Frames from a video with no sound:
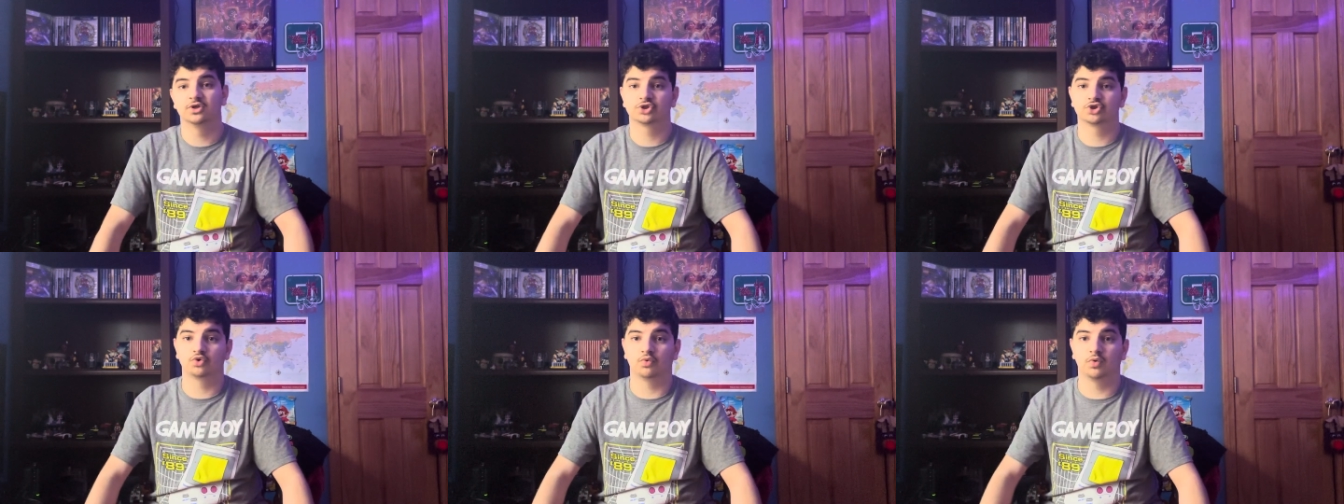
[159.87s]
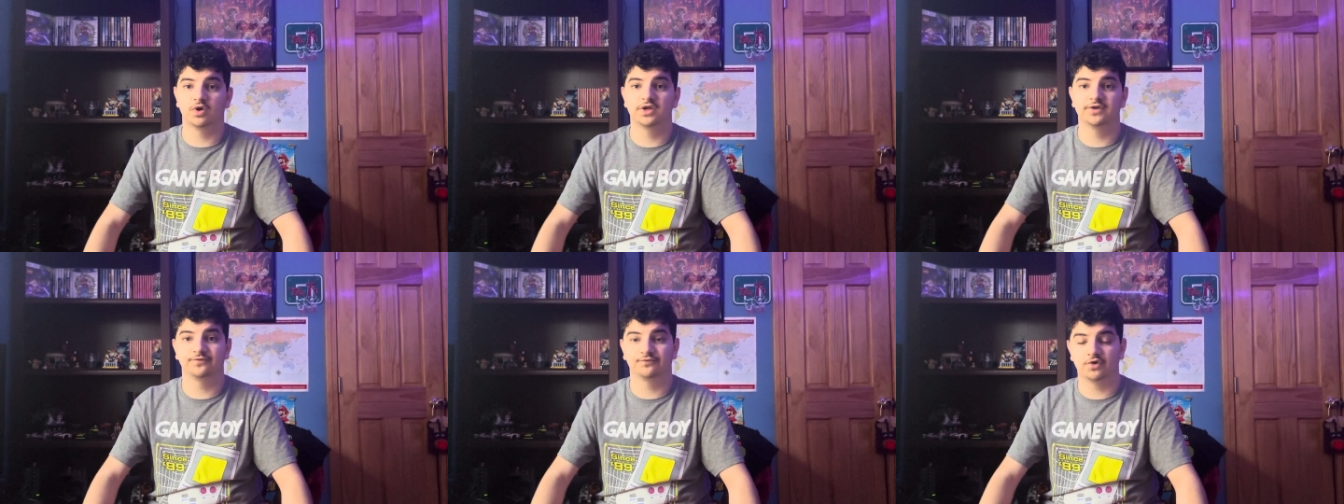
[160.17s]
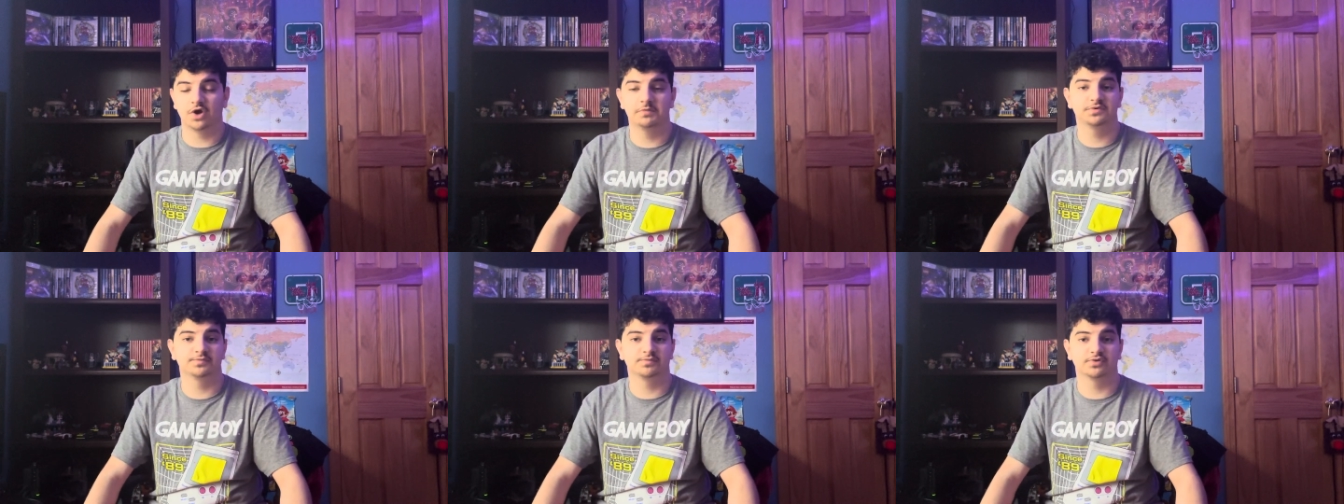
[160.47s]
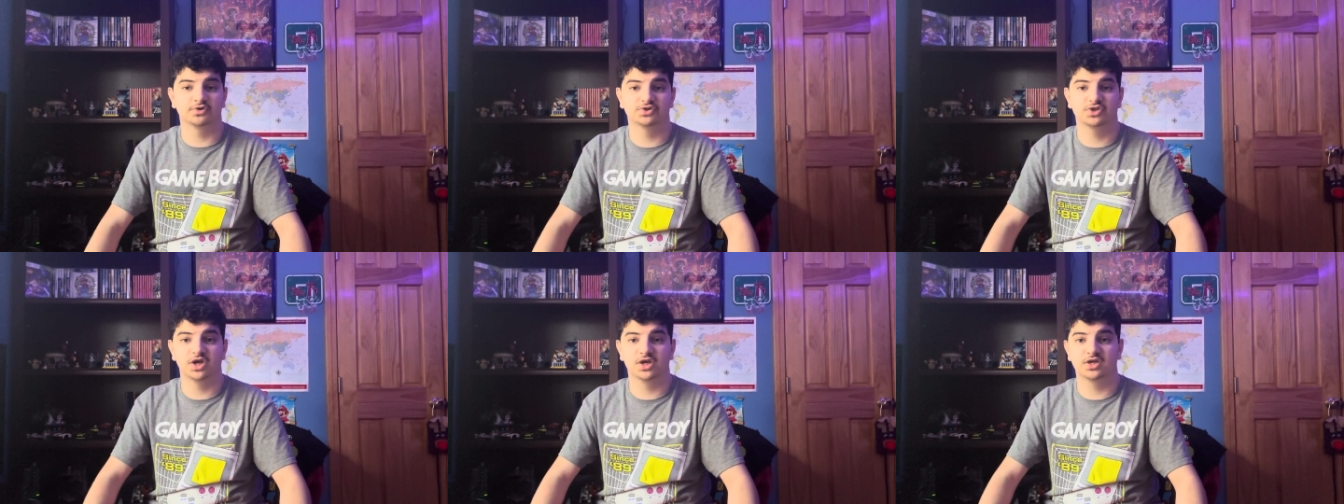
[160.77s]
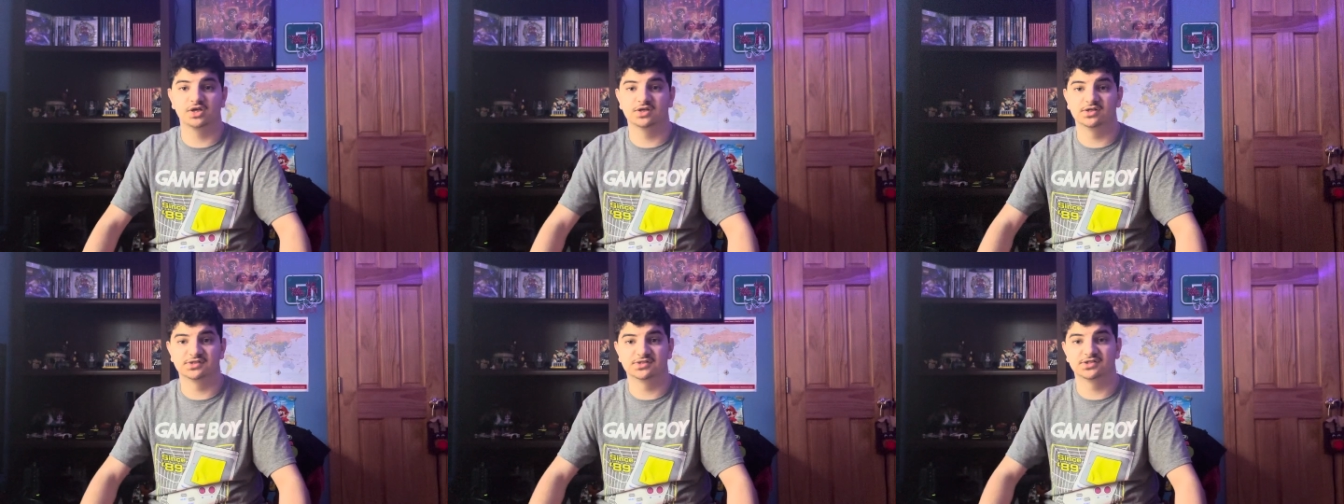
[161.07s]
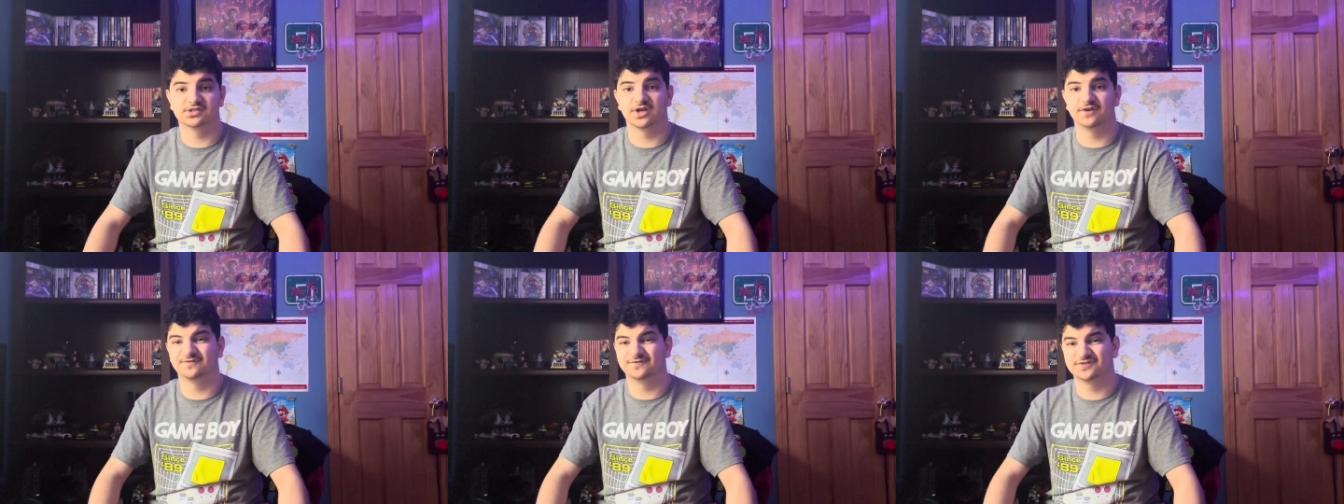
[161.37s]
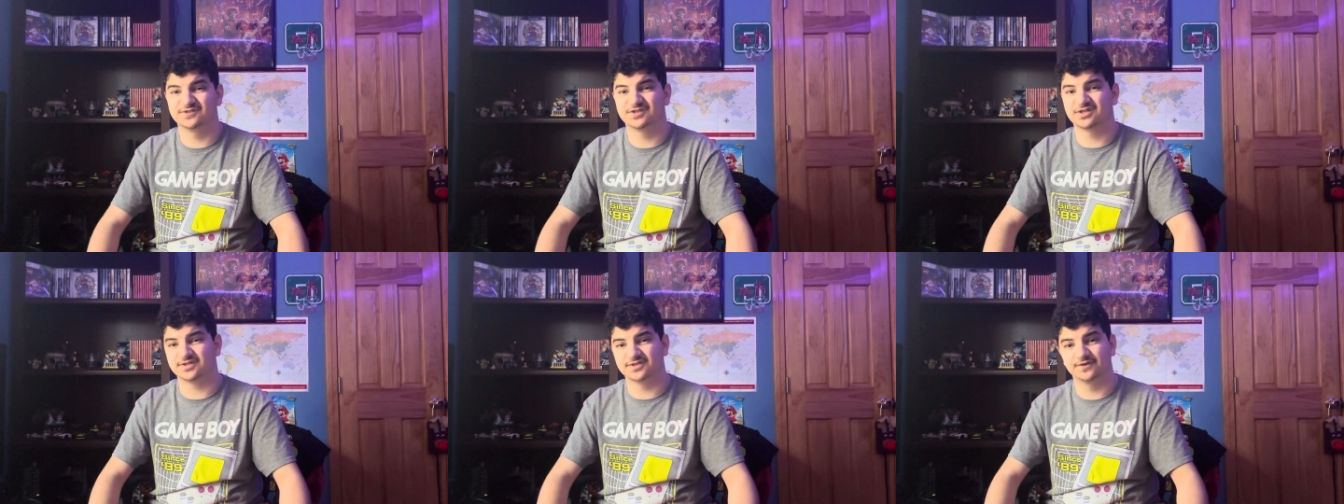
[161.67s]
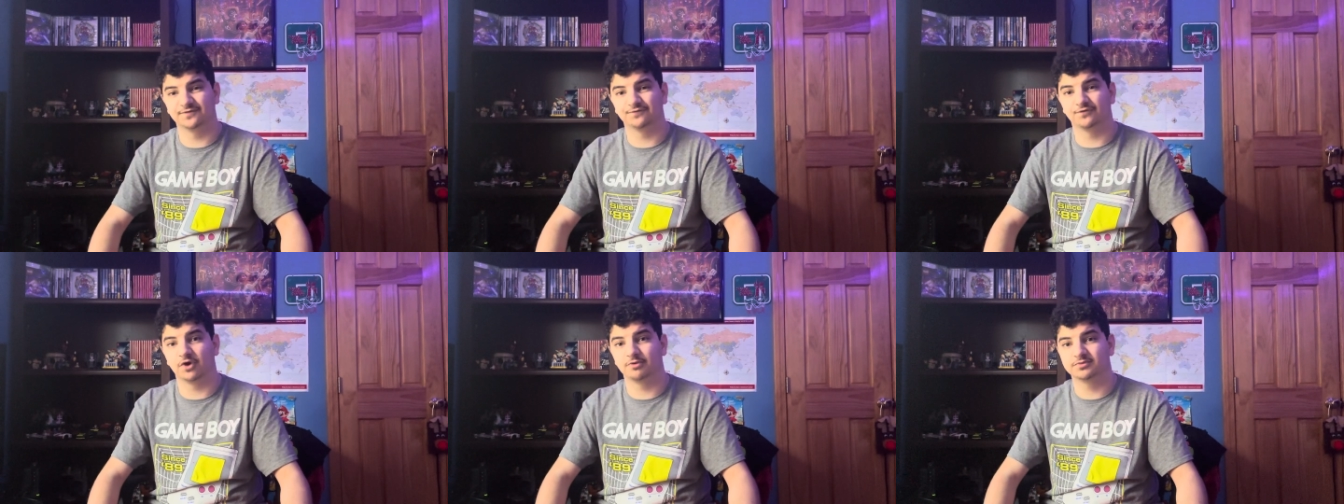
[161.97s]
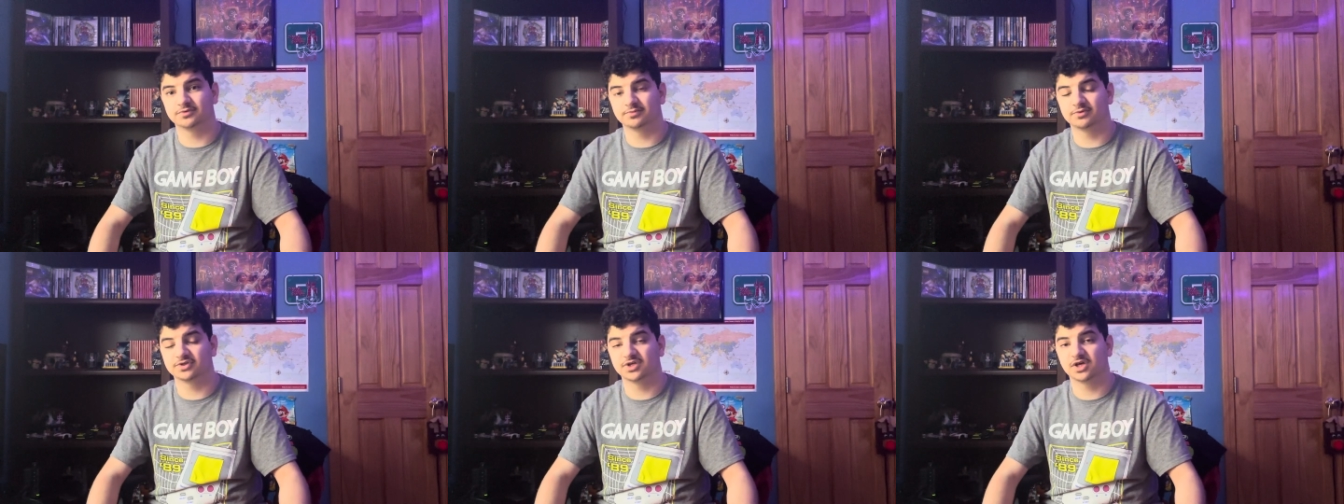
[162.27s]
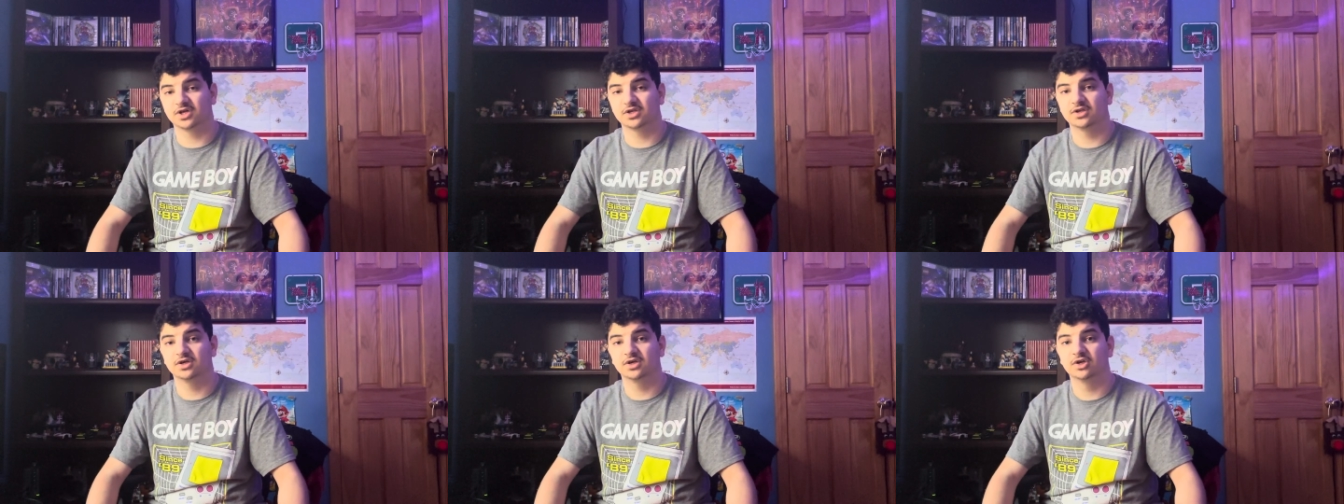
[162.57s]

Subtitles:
20 frames per second instead of 60 frames per second.